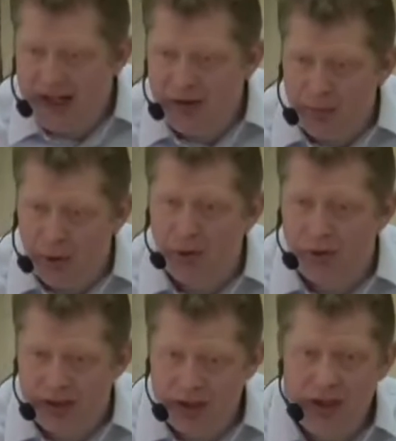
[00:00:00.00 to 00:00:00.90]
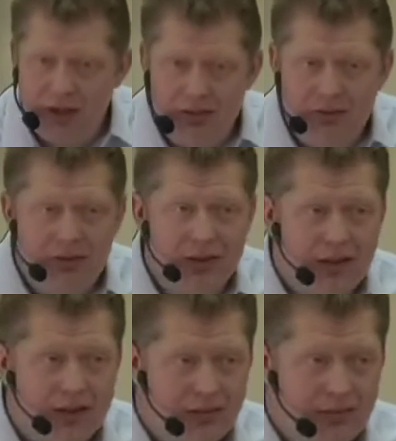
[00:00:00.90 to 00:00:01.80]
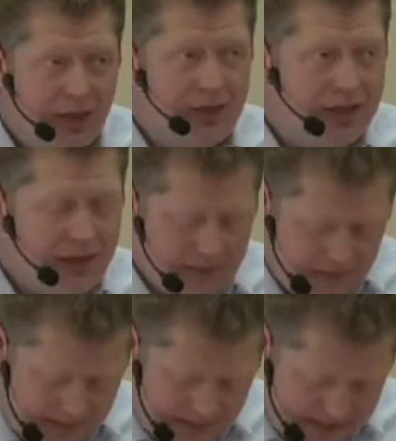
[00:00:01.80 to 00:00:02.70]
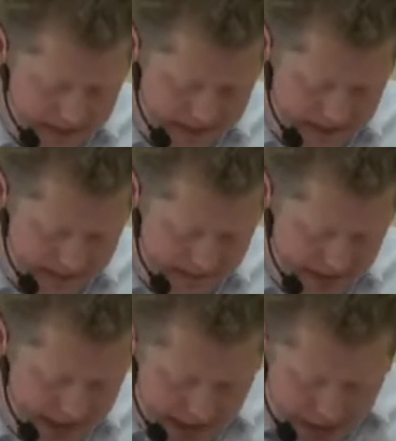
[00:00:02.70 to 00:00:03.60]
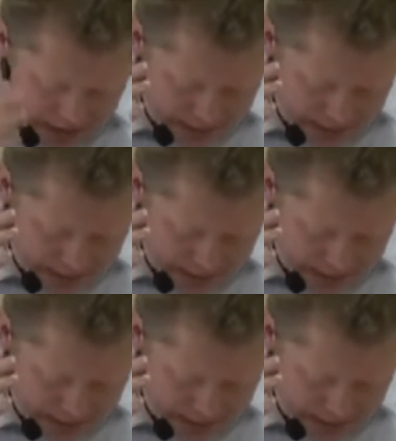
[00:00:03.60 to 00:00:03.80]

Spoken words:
gave Paul a new motive. He didn't